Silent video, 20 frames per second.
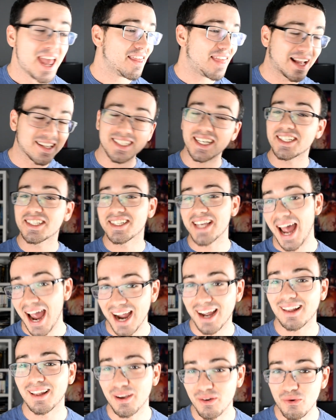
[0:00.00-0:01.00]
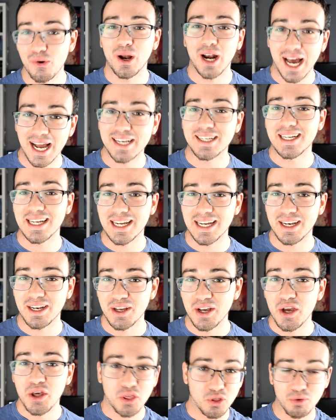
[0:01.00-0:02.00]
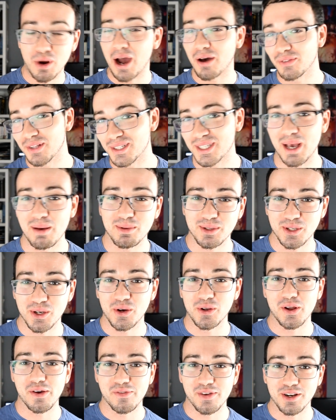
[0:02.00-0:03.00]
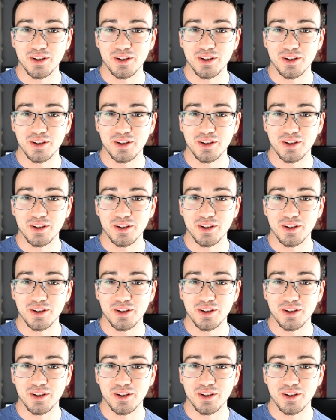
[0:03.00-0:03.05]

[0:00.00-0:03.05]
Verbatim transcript: That's exactly what I did throughout this episode of